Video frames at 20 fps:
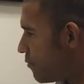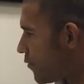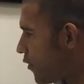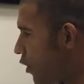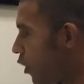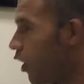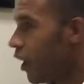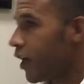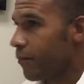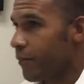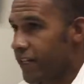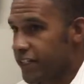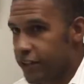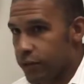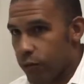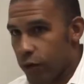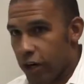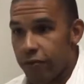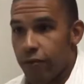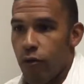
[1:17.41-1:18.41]
The
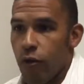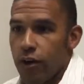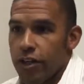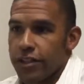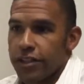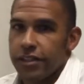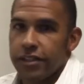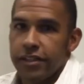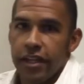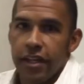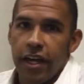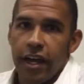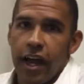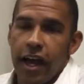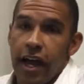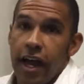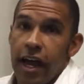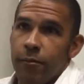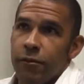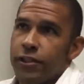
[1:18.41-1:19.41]
augmented workforce.
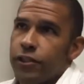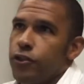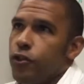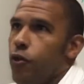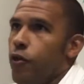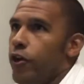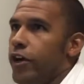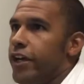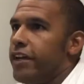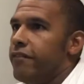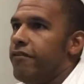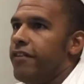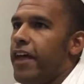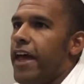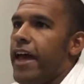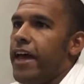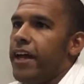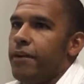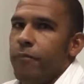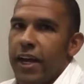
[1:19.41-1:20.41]
A story of
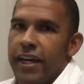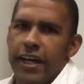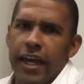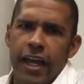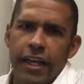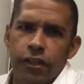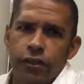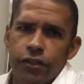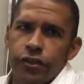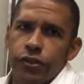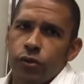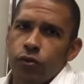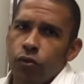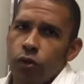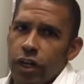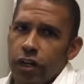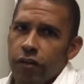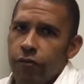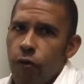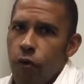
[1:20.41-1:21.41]
that, my dad used to
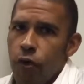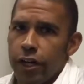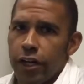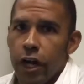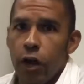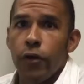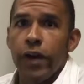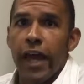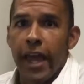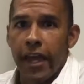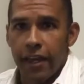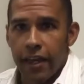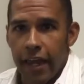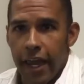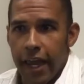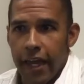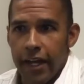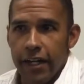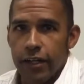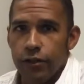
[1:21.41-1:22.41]
work for Kodak
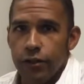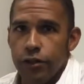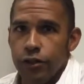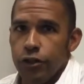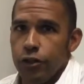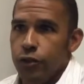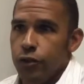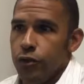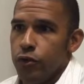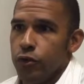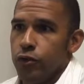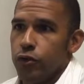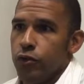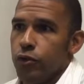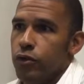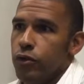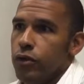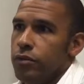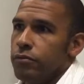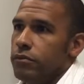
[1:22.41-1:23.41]
and he used
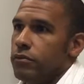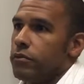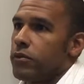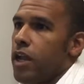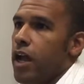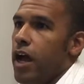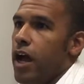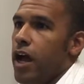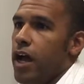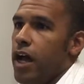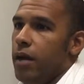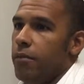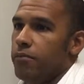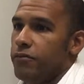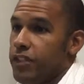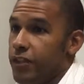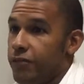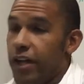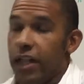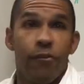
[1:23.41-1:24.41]
to
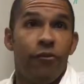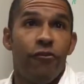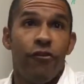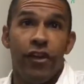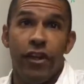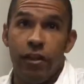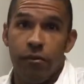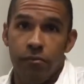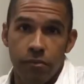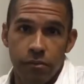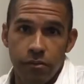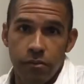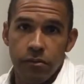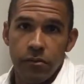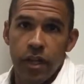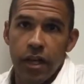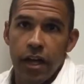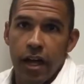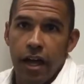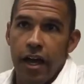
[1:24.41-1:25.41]
develop film.
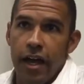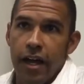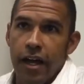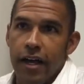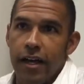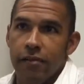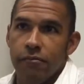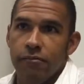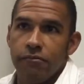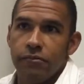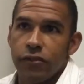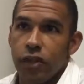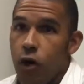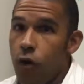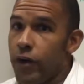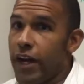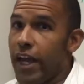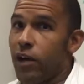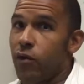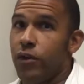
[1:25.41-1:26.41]

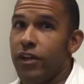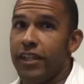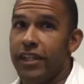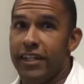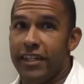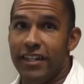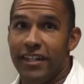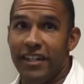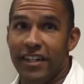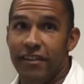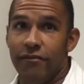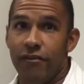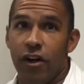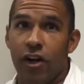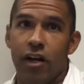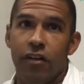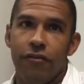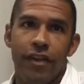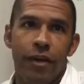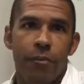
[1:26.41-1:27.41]
Kodak really didn't
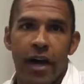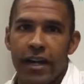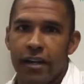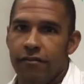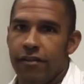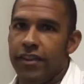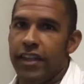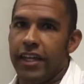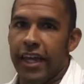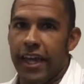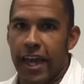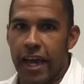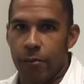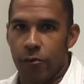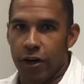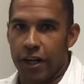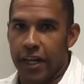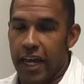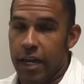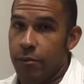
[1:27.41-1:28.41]
evolve. They might have in the
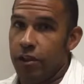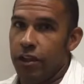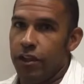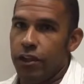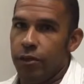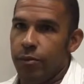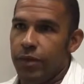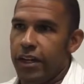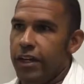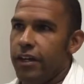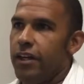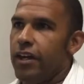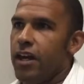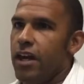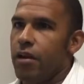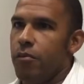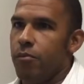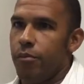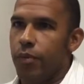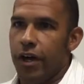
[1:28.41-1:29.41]
camera game a little bit,
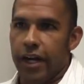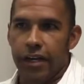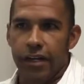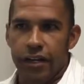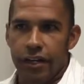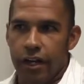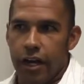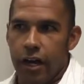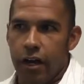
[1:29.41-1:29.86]
but